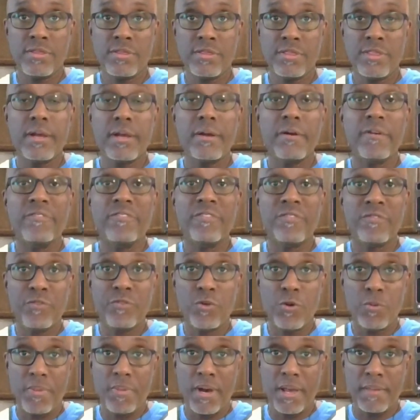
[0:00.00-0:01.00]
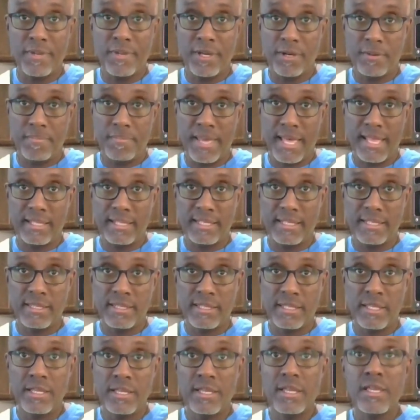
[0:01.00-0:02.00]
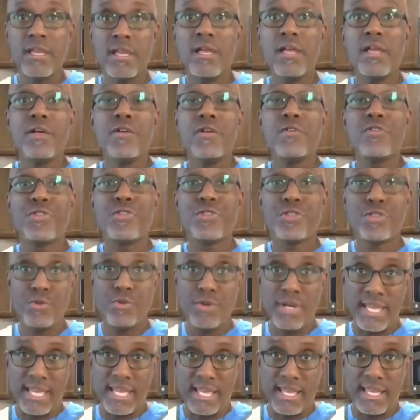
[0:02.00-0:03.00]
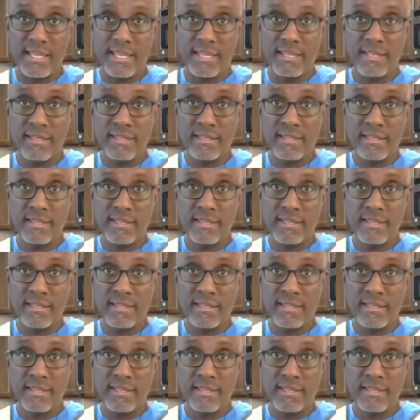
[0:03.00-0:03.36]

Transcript: their vote by mail ballot, three